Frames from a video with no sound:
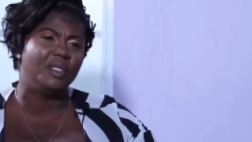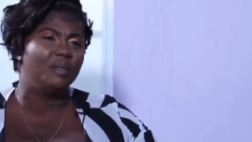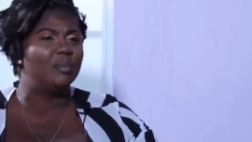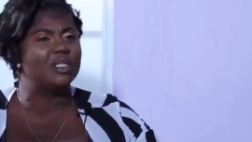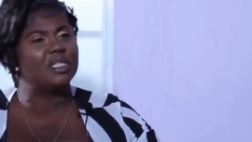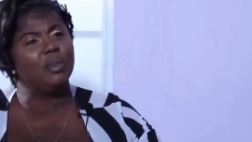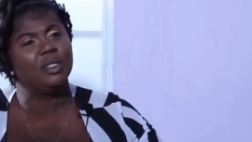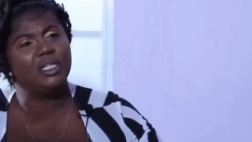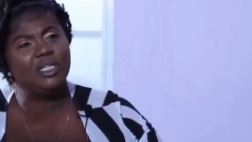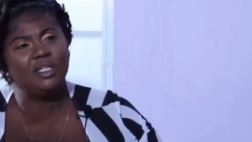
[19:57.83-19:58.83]
Mm-hmm. I said,
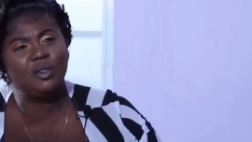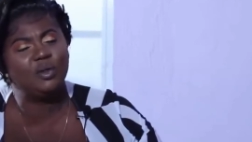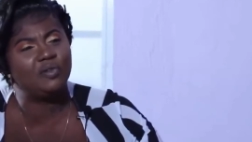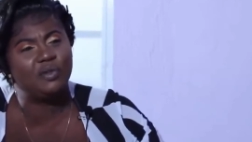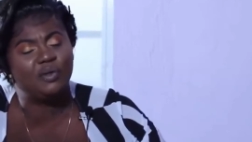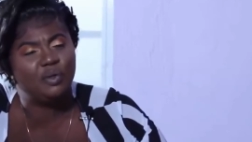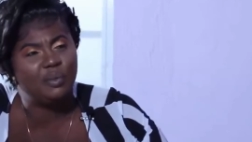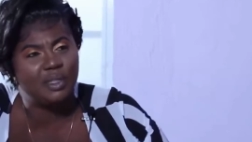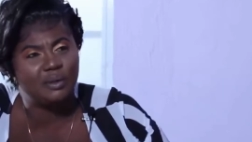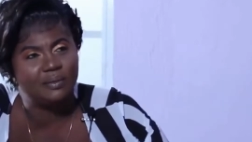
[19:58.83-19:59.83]
but the lady don't even
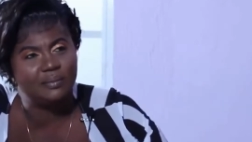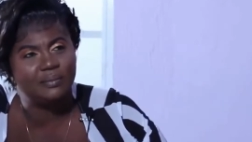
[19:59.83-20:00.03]
know me.